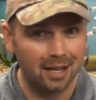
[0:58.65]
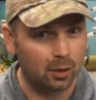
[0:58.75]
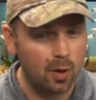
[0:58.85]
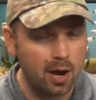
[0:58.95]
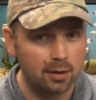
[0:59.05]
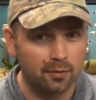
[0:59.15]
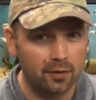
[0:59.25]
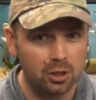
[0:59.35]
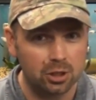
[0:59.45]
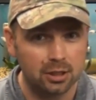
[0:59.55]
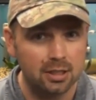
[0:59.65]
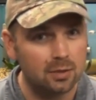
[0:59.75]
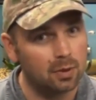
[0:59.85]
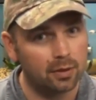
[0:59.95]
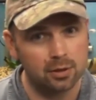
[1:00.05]
aquarium fish
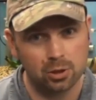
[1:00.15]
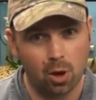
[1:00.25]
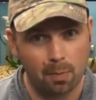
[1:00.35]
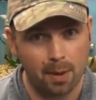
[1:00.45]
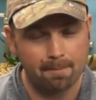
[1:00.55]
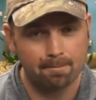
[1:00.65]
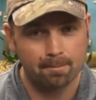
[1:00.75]
is with the shop,